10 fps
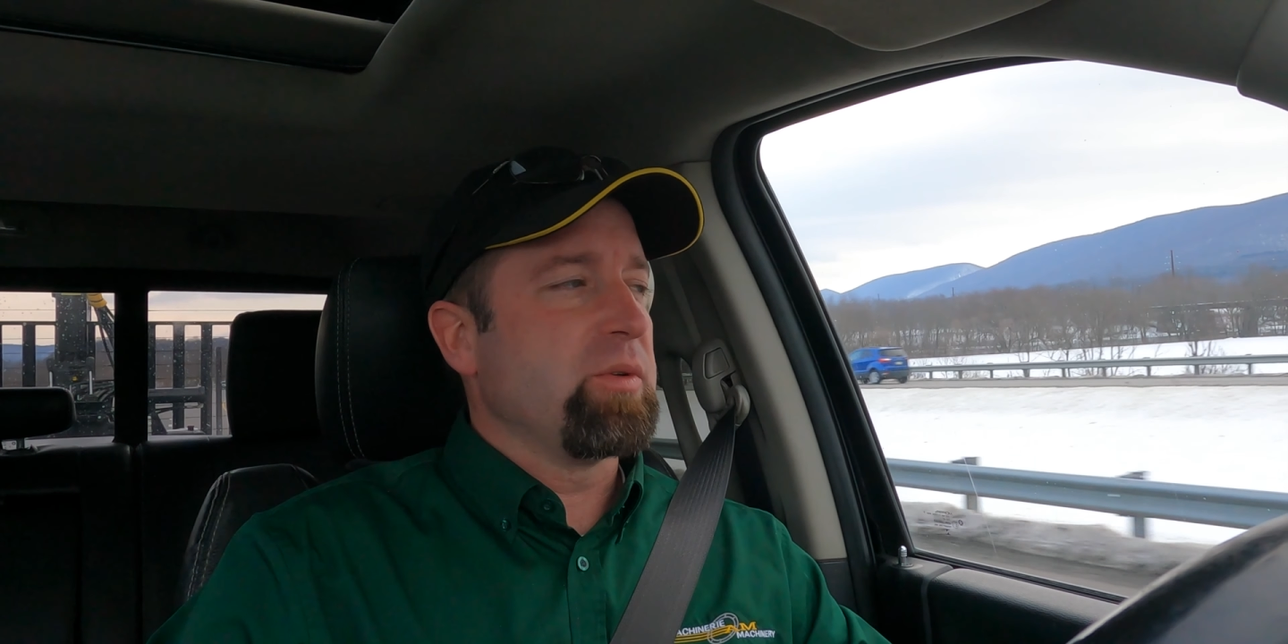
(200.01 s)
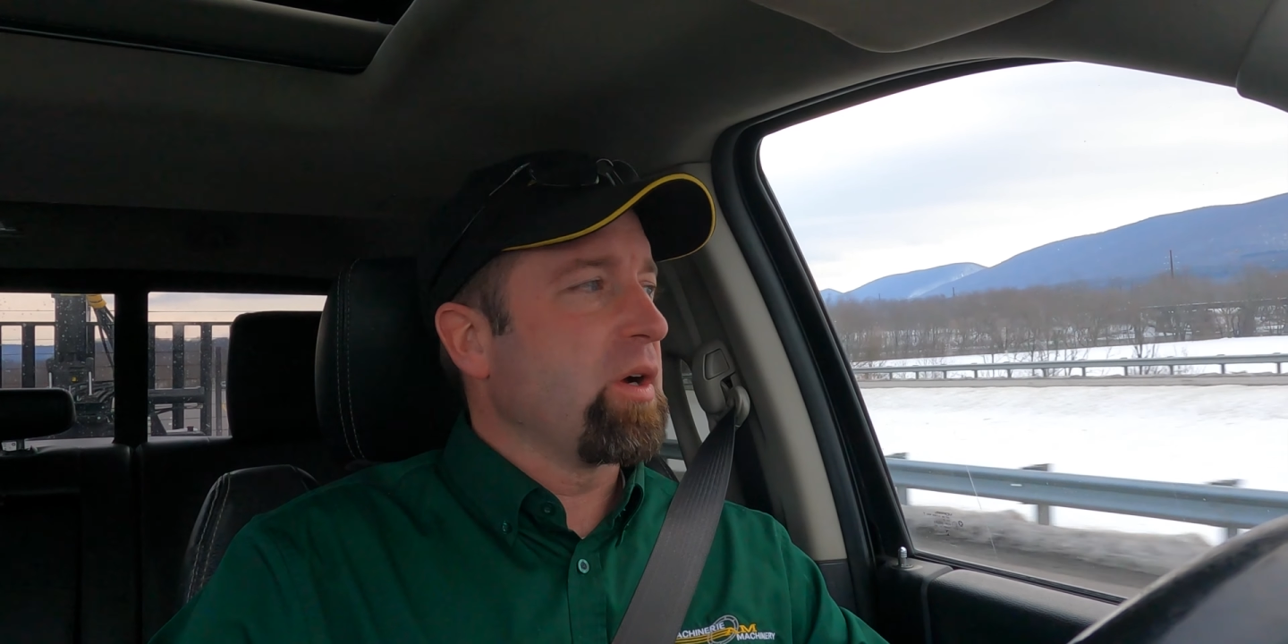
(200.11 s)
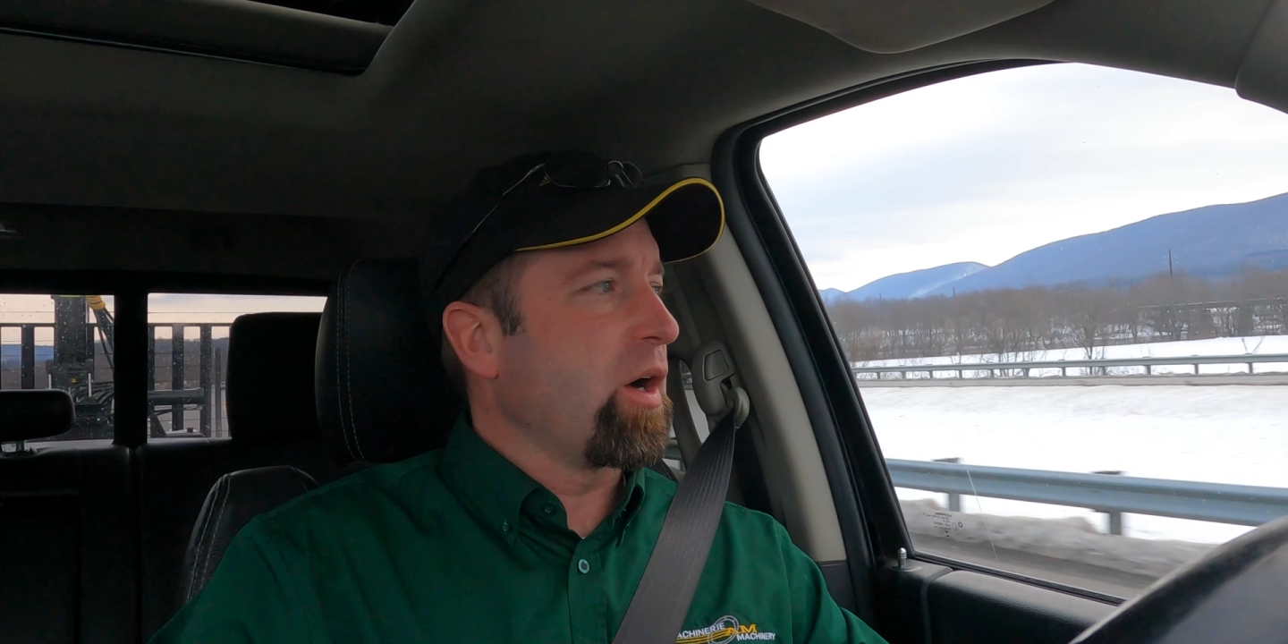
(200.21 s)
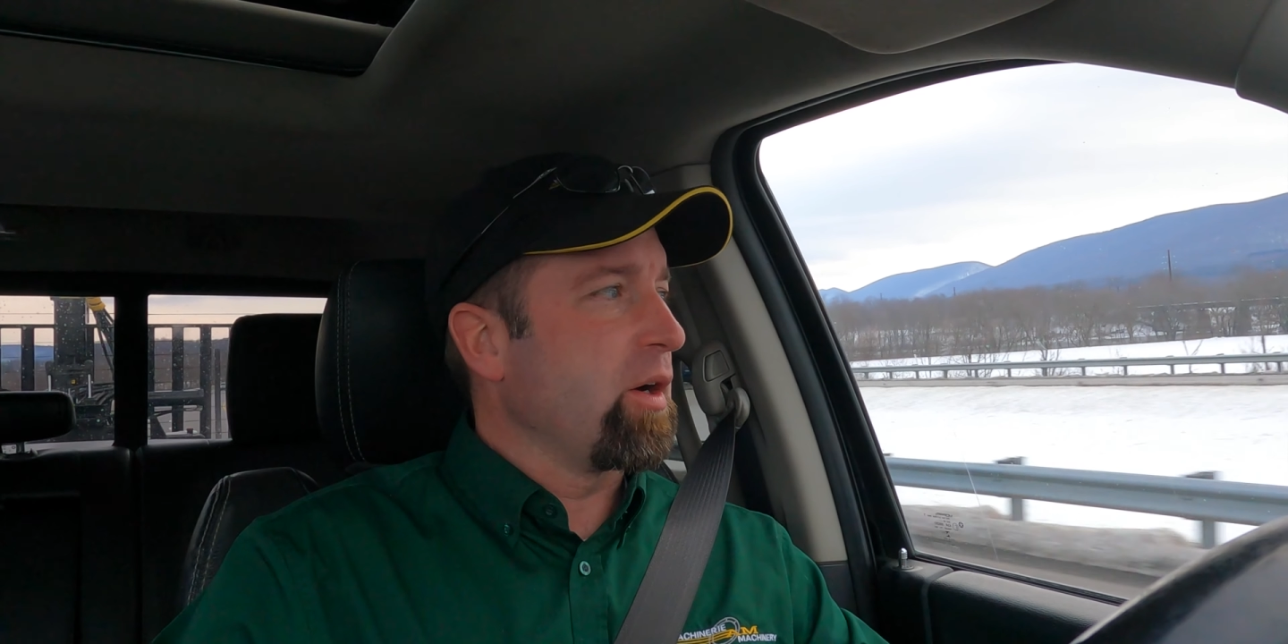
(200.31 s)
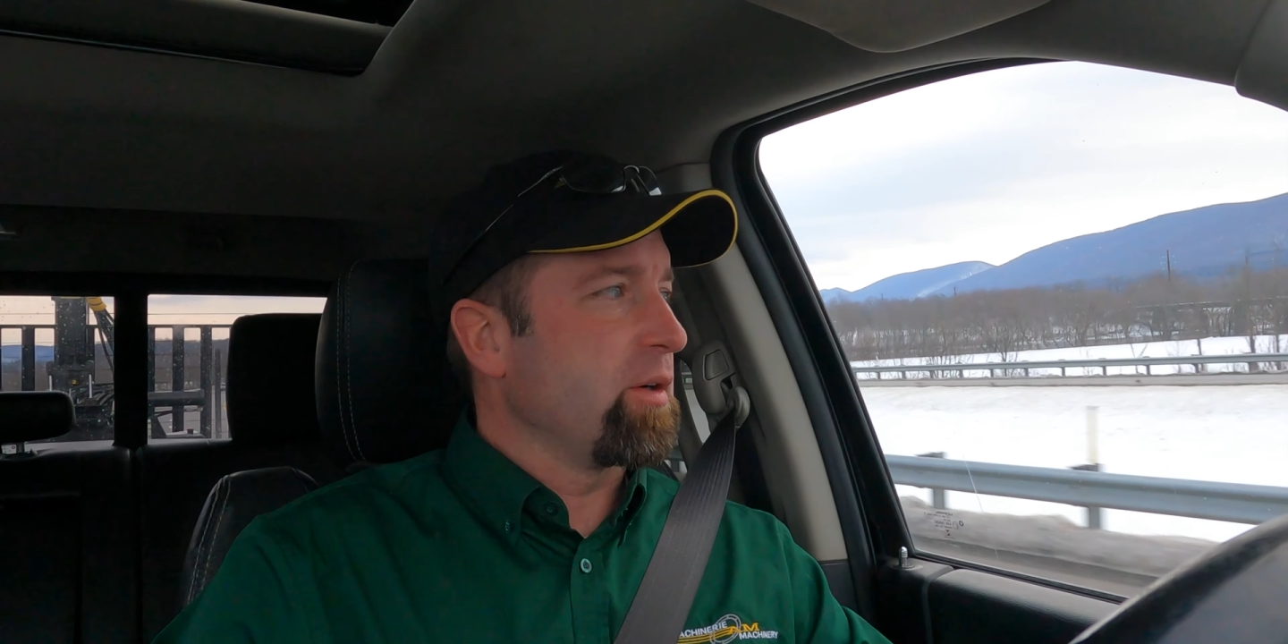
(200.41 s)

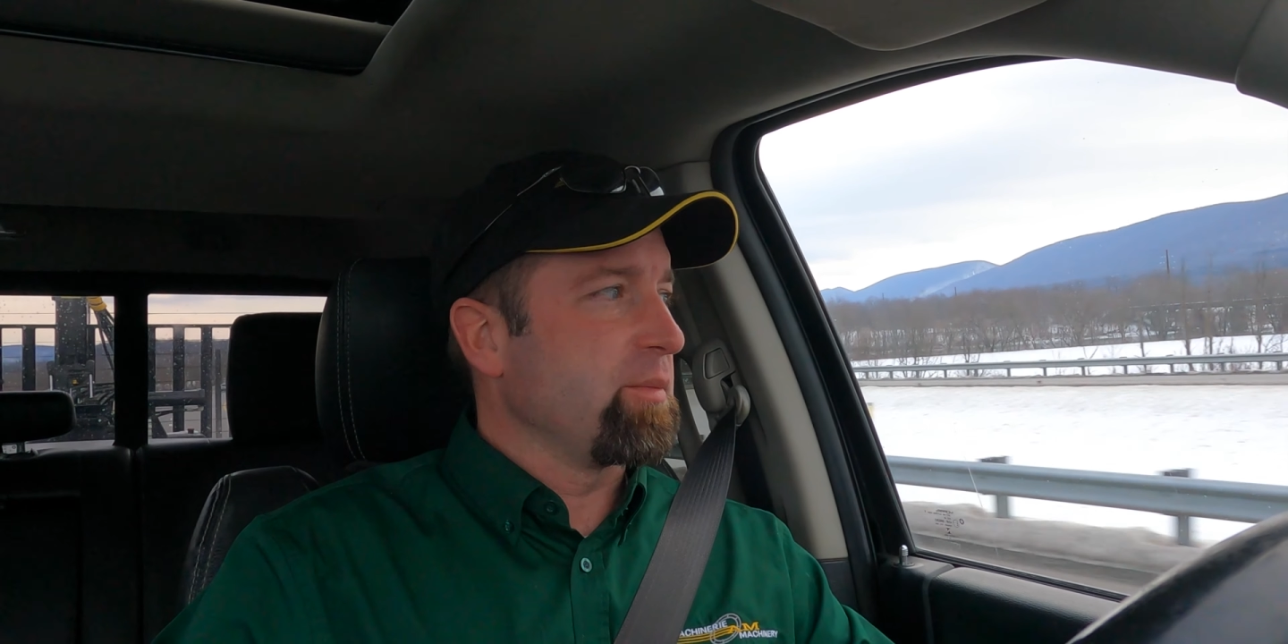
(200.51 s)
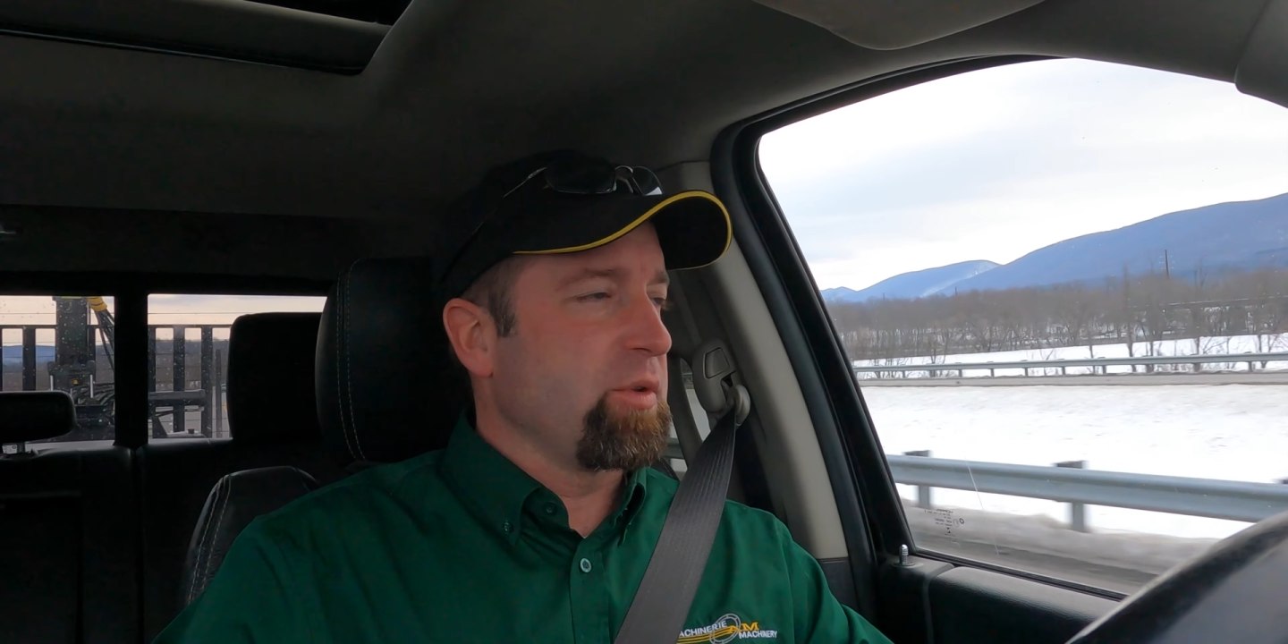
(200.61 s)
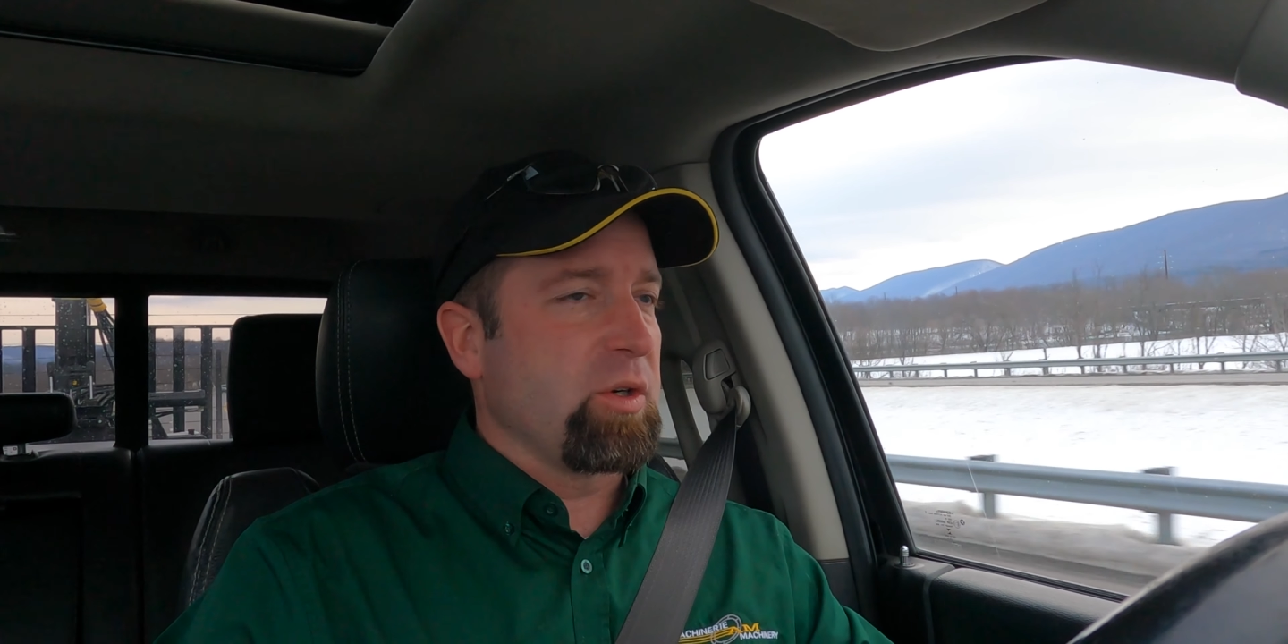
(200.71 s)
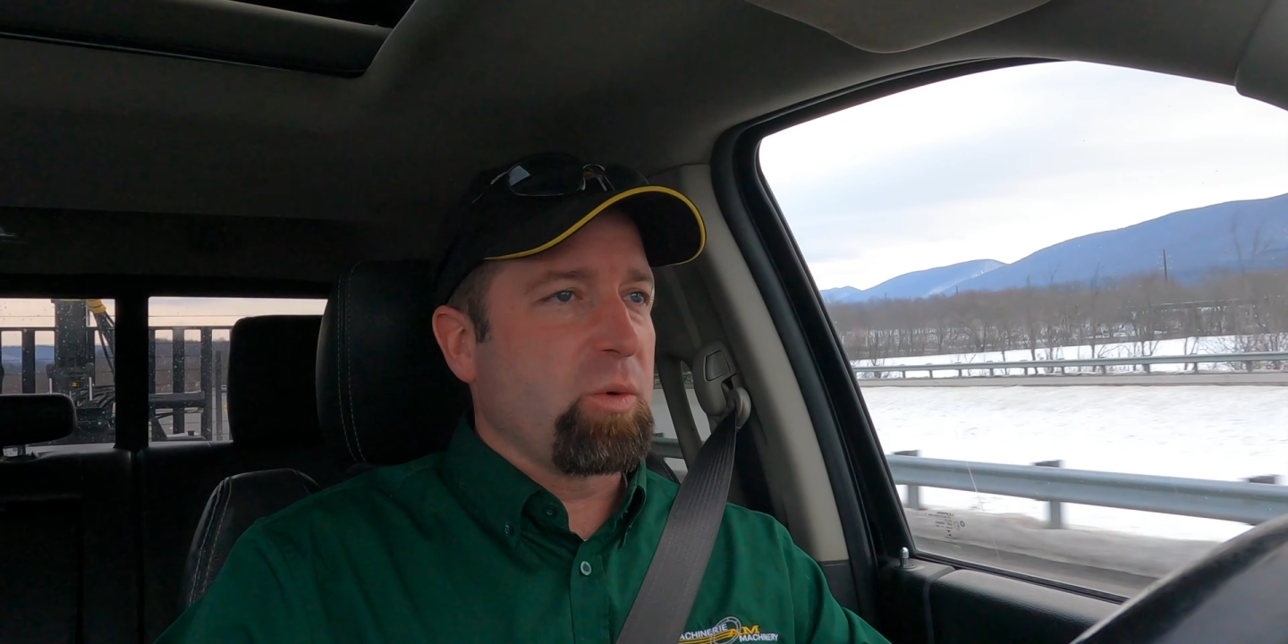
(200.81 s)
You know,